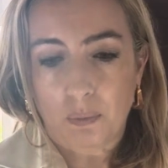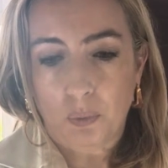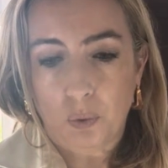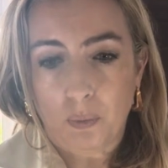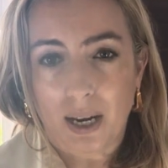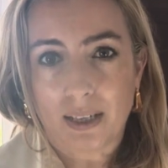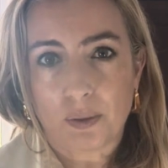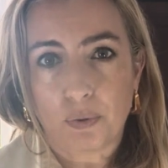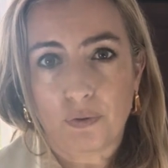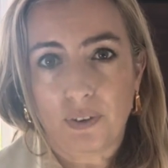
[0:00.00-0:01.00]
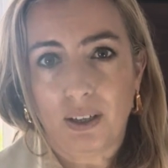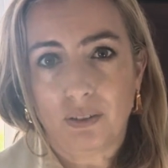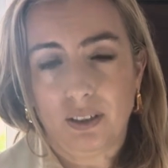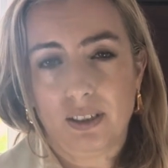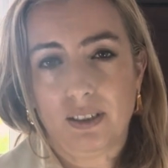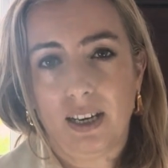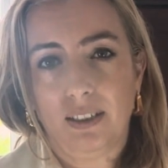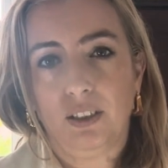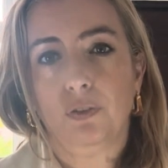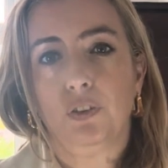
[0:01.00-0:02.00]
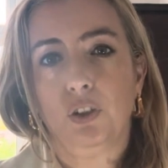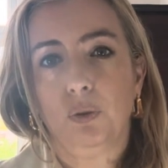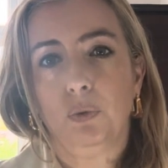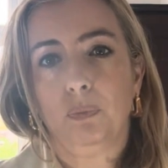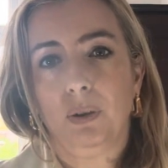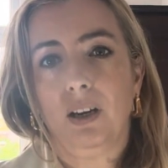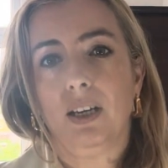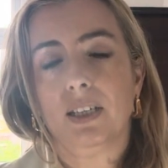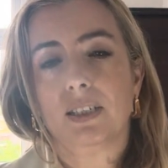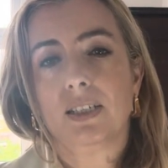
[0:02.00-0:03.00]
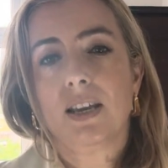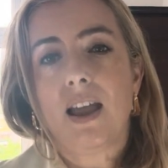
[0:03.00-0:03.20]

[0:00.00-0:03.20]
Maugham has a profound understanding of human plight